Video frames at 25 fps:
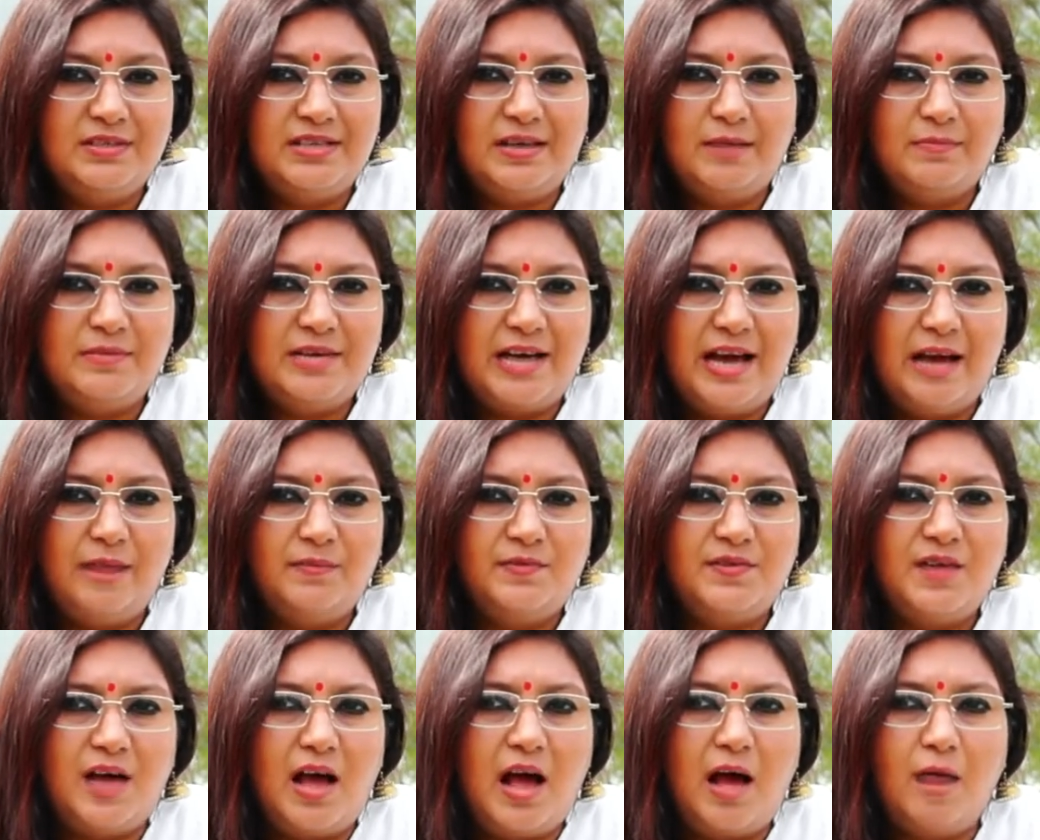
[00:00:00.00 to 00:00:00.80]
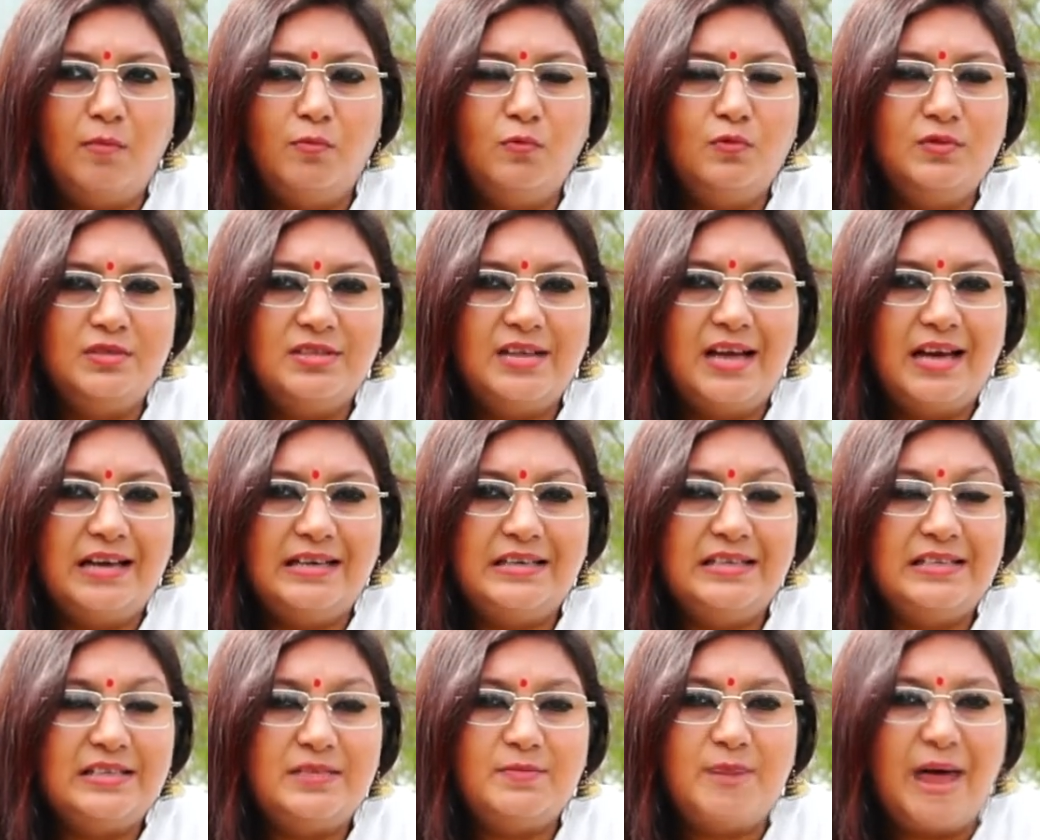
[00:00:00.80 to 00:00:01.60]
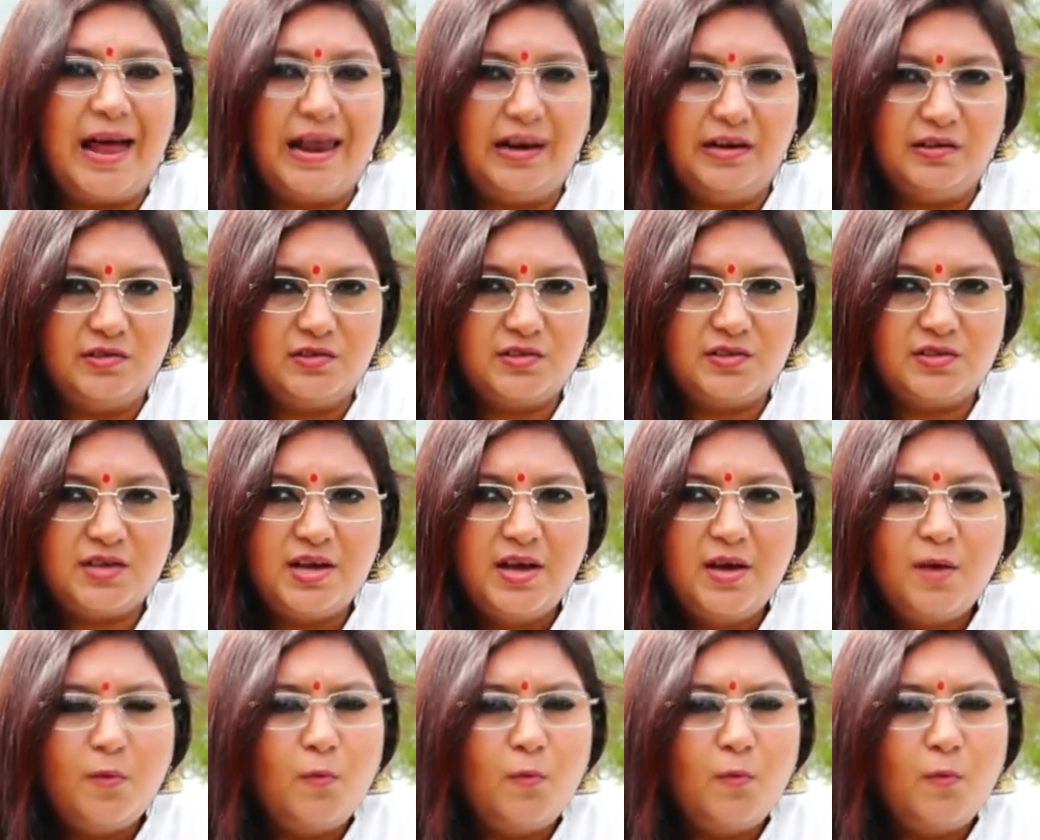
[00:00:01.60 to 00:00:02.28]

Sometimes the hormones get disbalanced.